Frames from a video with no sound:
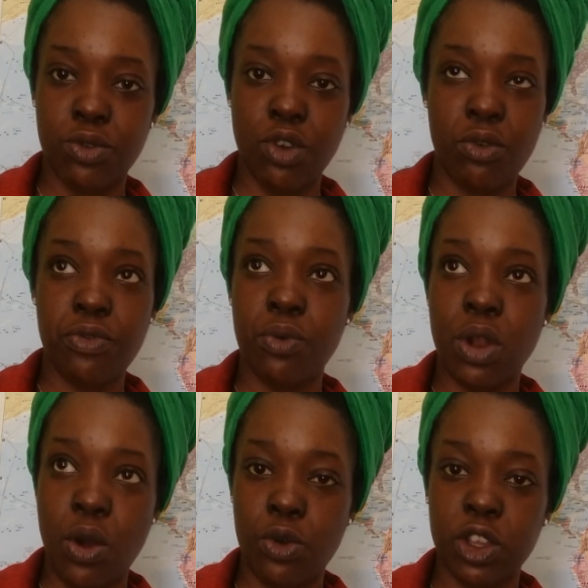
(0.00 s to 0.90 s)
Don't feel
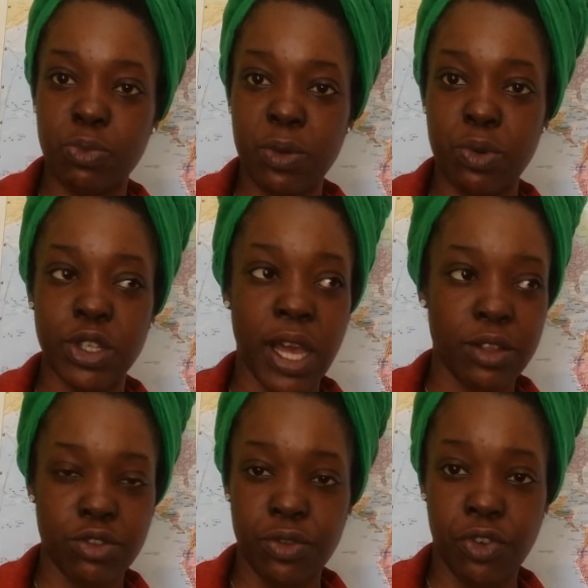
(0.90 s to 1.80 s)
low because people
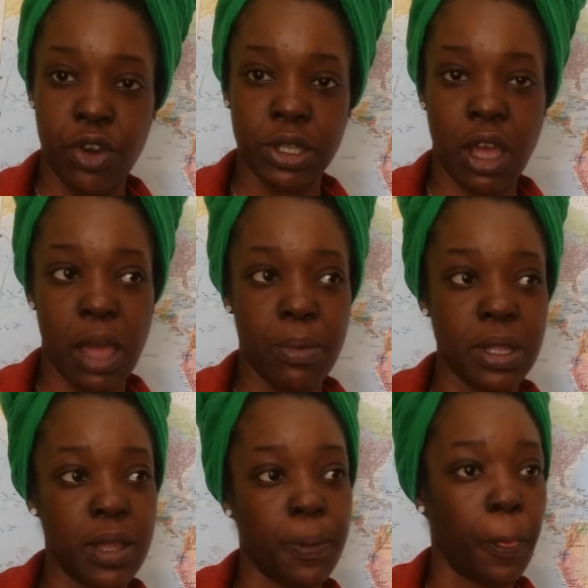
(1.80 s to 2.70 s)
chat to you for a time
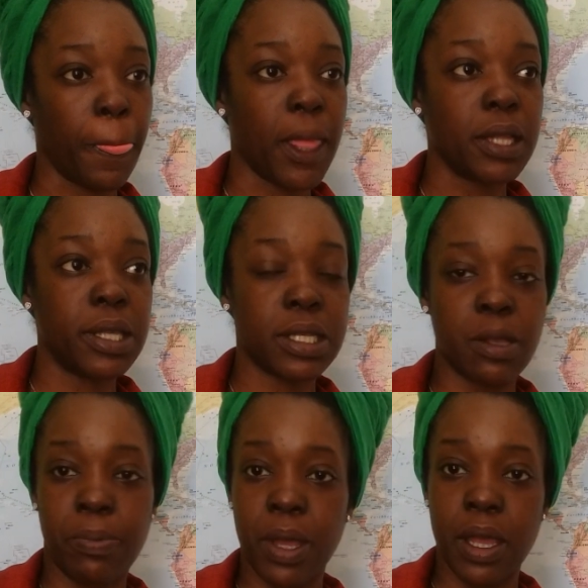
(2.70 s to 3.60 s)
and then
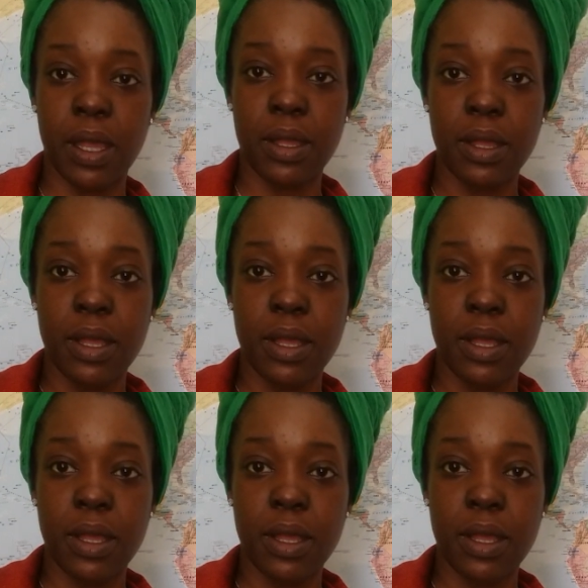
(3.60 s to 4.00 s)
disappear.